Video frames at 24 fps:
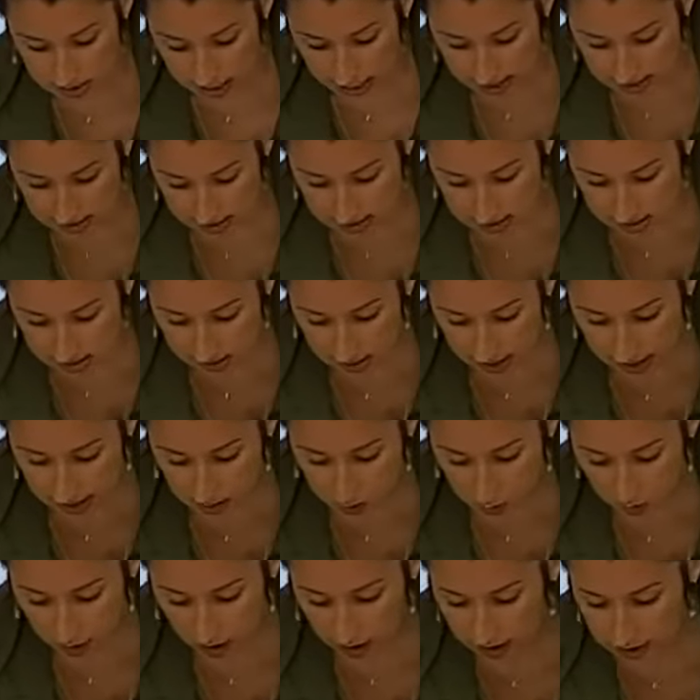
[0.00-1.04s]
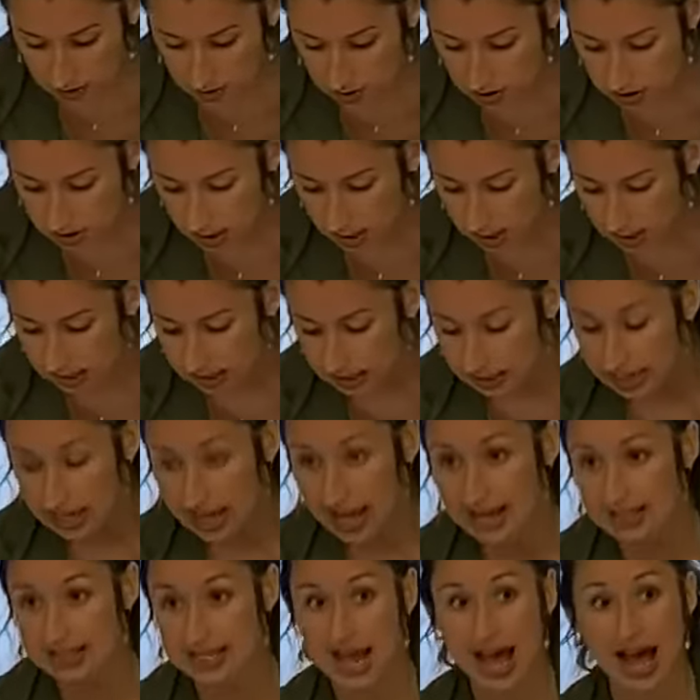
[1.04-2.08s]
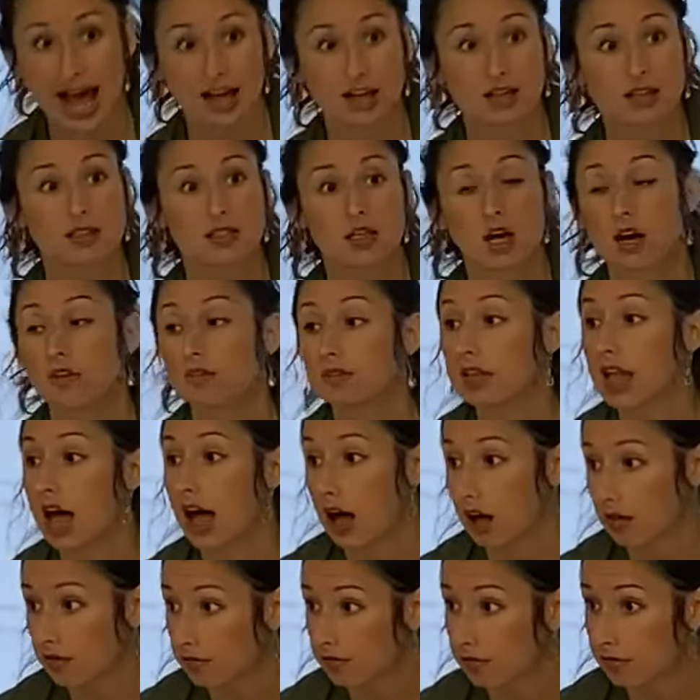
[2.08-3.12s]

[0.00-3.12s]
tasks alike were undertaken as acts of love.